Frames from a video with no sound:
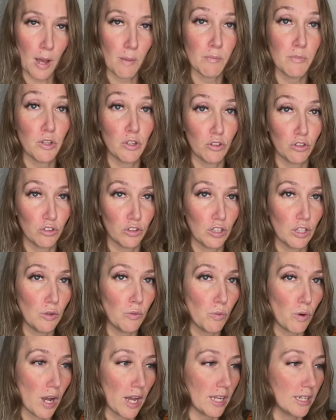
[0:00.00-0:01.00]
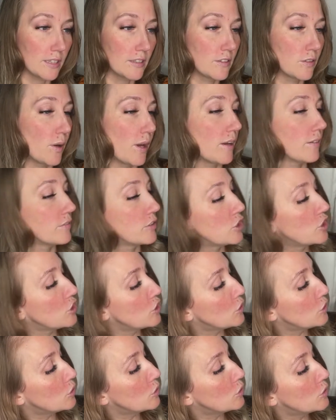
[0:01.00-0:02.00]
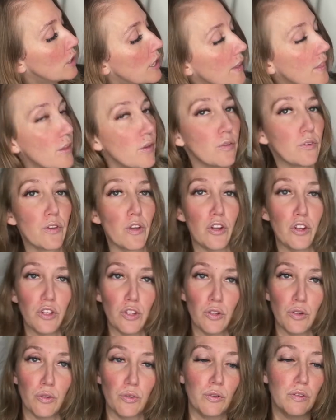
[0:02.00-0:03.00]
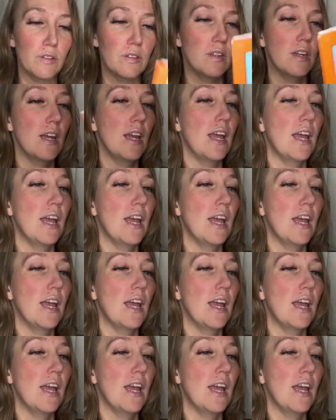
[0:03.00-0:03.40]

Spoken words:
usually 1, so I have 2, and those are used.